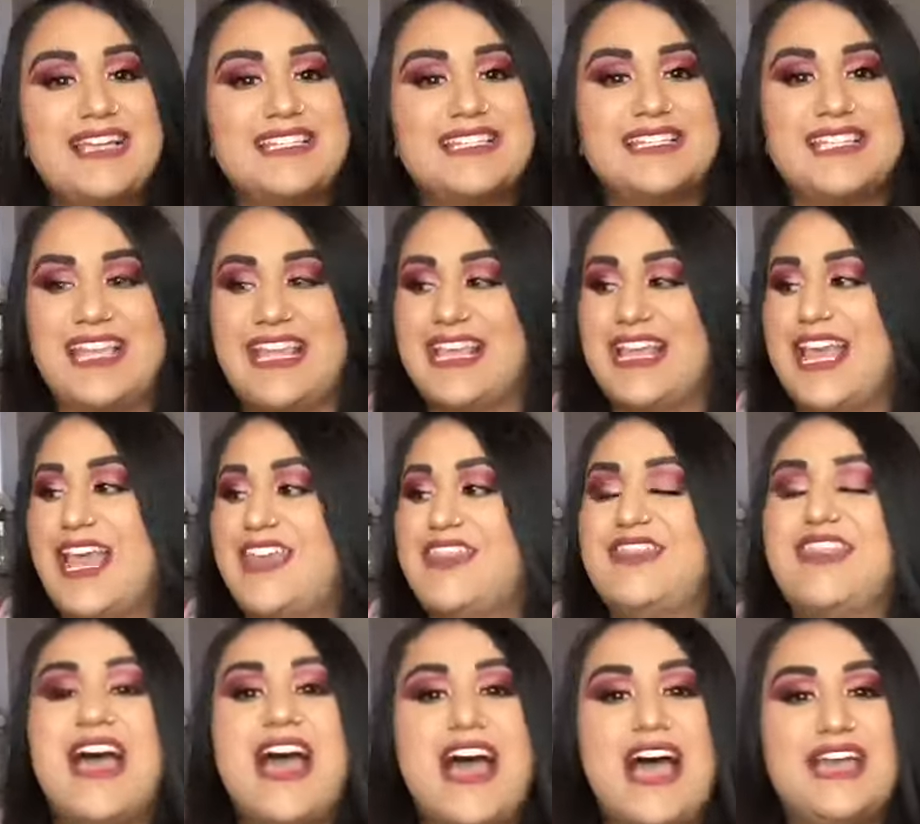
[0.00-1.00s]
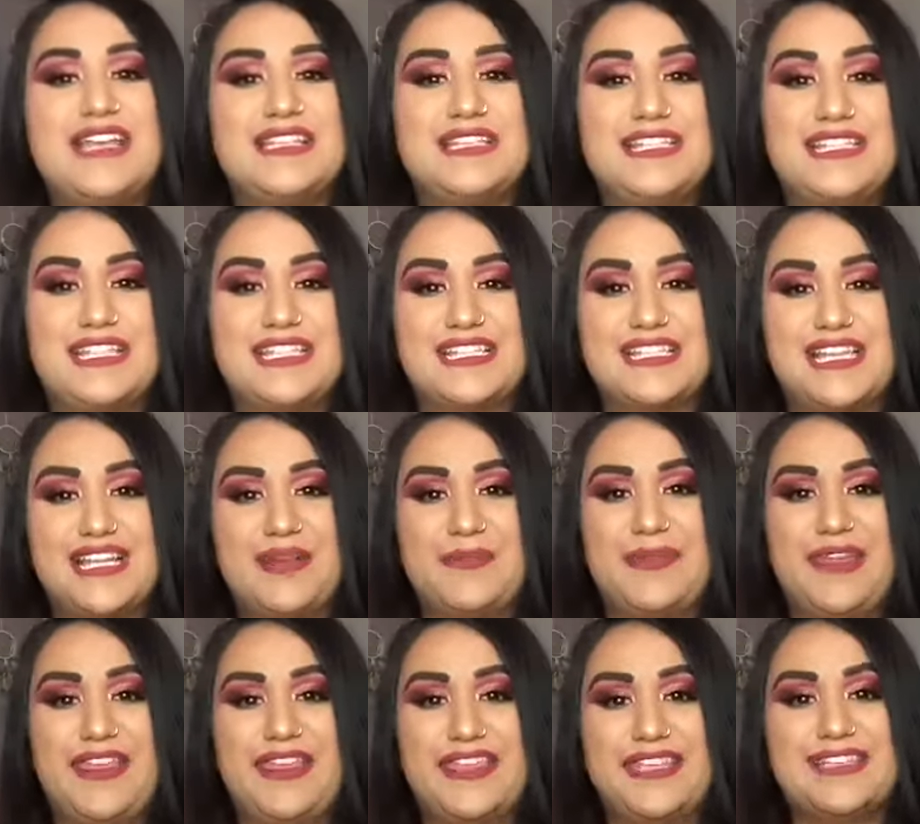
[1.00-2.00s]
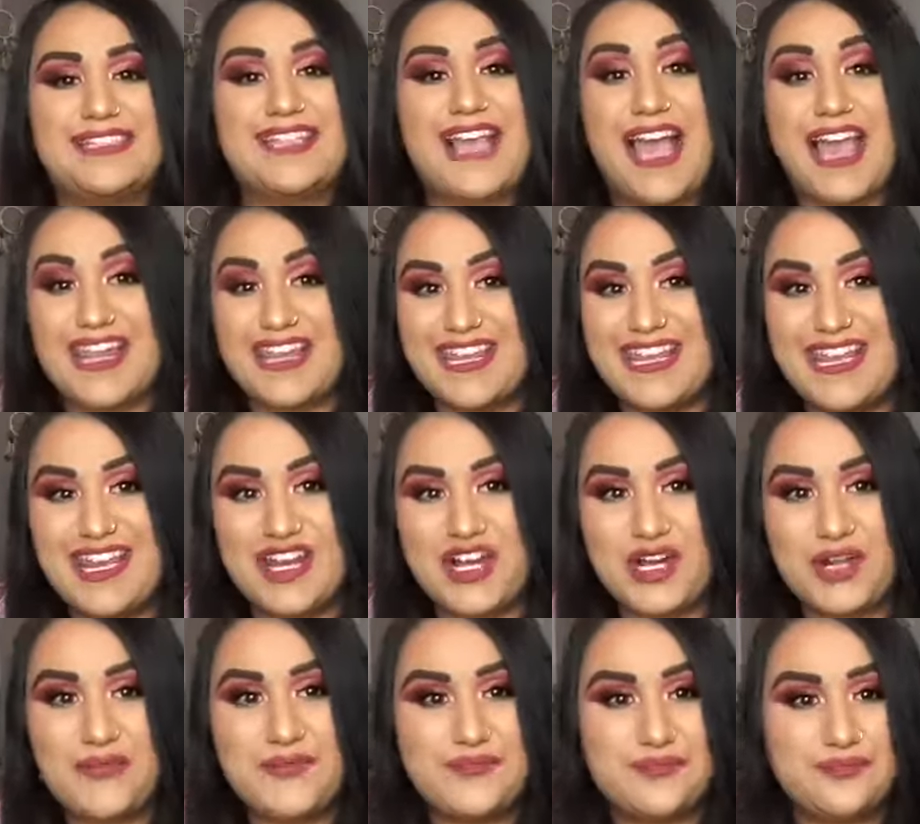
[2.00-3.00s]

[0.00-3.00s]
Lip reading: Next thing that I see is gonna be this guy here,